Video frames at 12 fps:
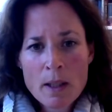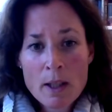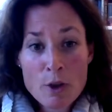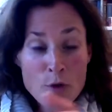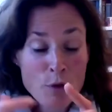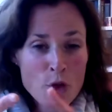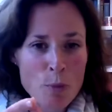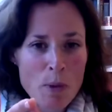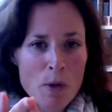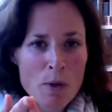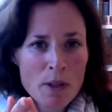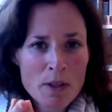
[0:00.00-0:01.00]
is
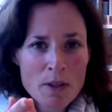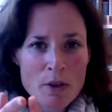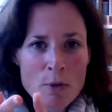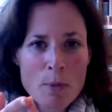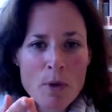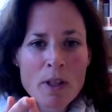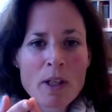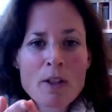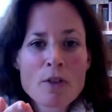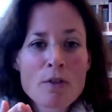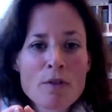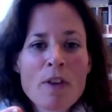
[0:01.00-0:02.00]
smoking has
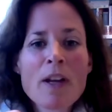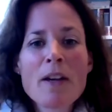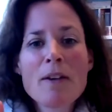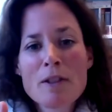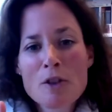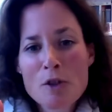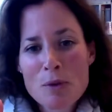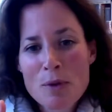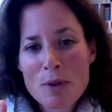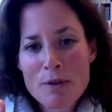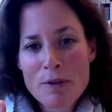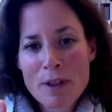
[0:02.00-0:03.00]
a very strong
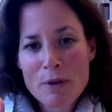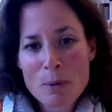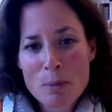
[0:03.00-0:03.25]
effect on